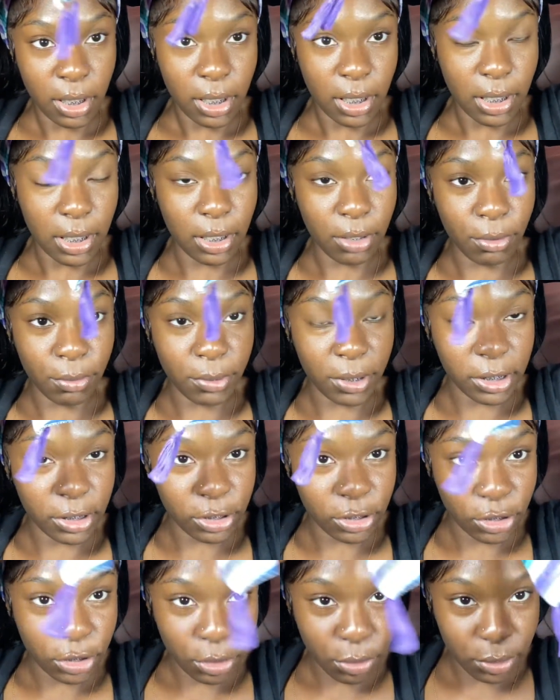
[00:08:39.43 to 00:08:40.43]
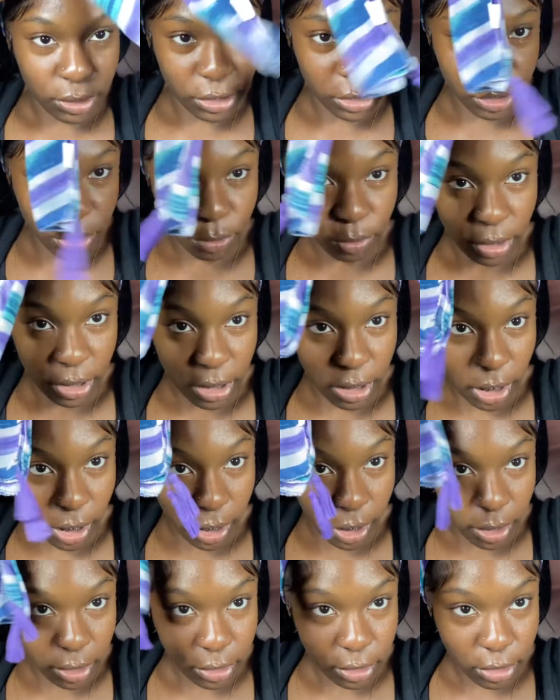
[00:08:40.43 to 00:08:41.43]
And then what we're gonna do is do a knot.
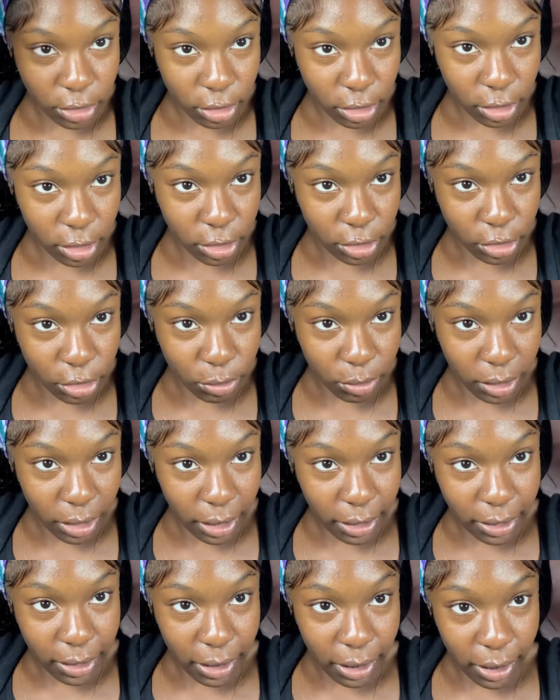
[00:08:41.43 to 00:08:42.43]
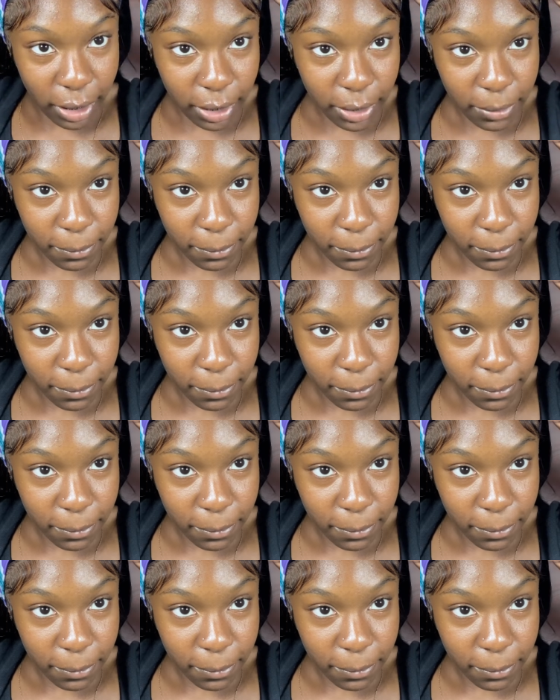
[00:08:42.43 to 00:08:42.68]
So you're gonna do it like that,